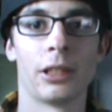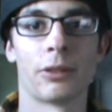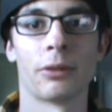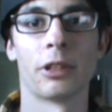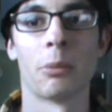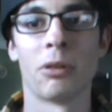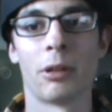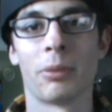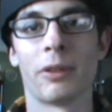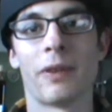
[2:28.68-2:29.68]
really the
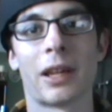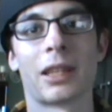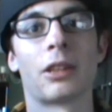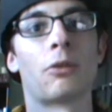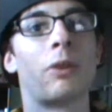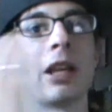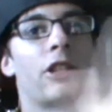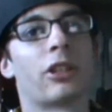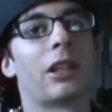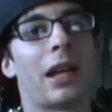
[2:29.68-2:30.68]
point, but the fact that the
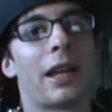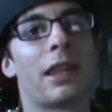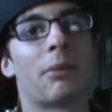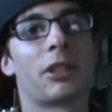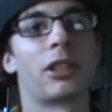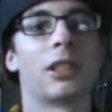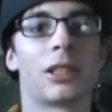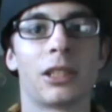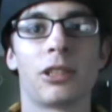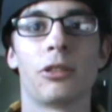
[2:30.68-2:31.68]
range on it had that much
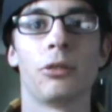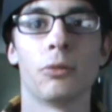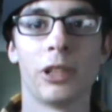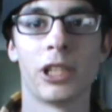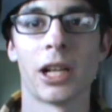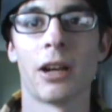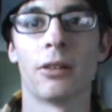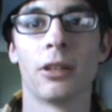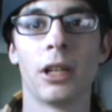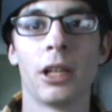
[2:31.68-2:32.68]
distance to reach
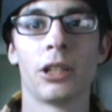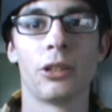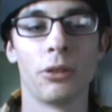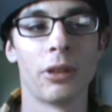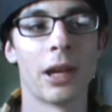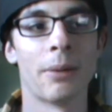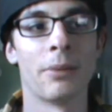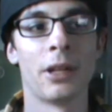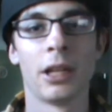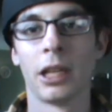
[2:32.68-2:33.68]
out to
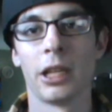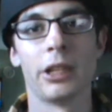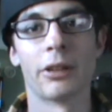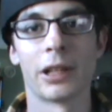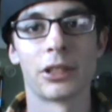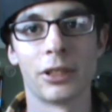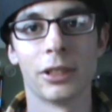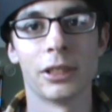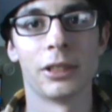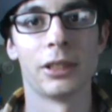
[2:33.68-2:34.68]
them, that's
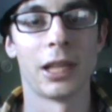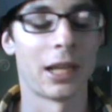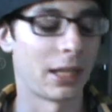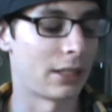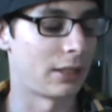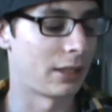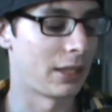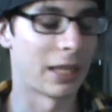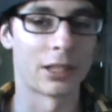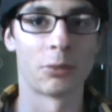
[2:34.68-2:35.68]
good. And
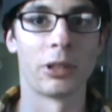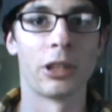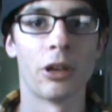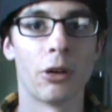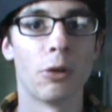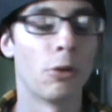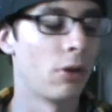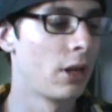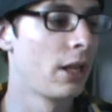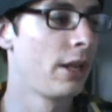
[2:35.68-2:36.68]
that's with
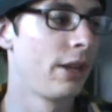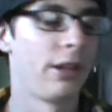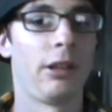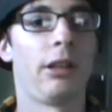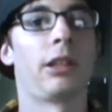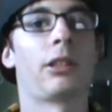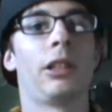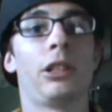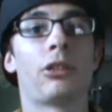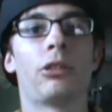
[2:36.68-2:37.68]
no
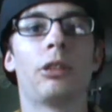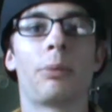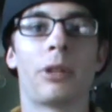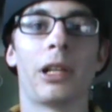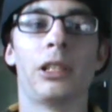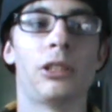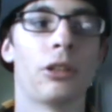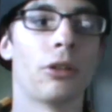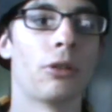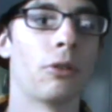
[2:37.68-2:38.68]
internal upgrades,
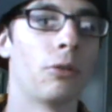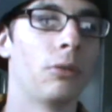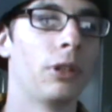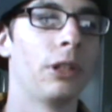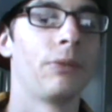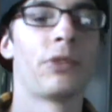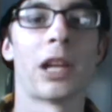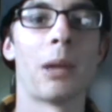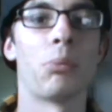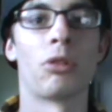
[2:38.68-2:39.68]
no
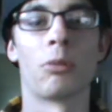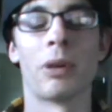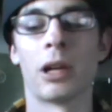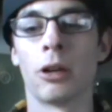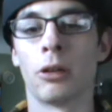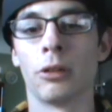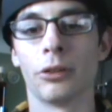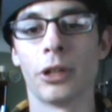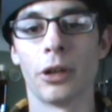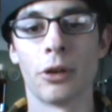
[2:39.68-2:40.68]
tight bore barrel,
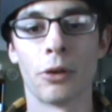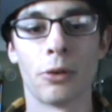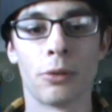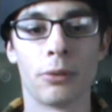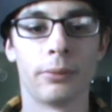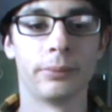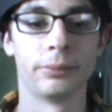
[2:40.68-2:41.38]
no